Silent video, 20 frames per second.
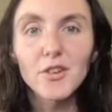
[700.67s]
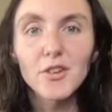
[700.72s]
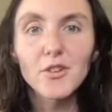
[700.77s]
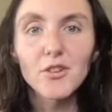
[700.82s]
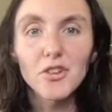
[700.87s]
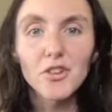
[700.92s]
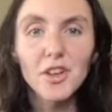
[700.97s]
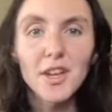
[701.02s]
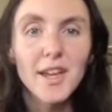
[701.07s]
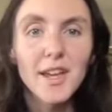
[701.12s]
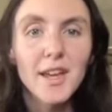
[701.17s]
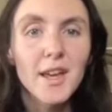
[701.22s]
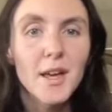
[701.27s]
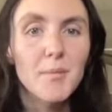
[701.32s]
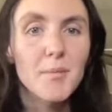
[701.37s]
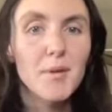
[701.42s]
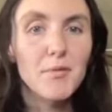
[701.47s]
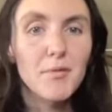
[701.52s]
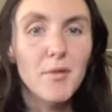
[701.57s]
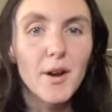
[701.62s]
Usually,
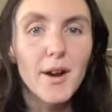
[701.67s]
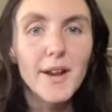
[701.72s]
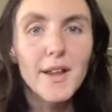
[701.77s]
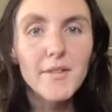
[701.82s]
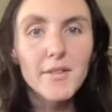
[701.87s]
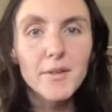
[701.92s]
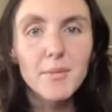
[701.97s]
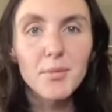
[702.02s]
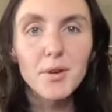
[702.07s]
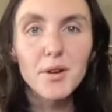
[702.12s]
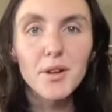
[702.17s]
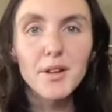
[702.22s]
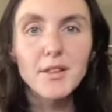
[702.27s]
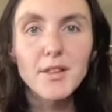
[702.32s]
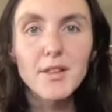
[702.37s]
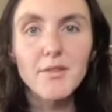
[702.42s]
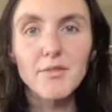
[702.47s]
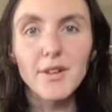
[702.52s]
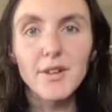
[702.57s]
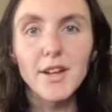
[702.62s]
before I even put it in
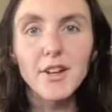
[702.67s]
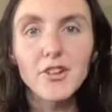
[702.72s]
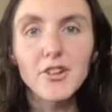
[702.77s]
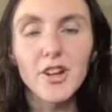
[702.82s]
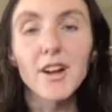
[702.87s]
the fridge,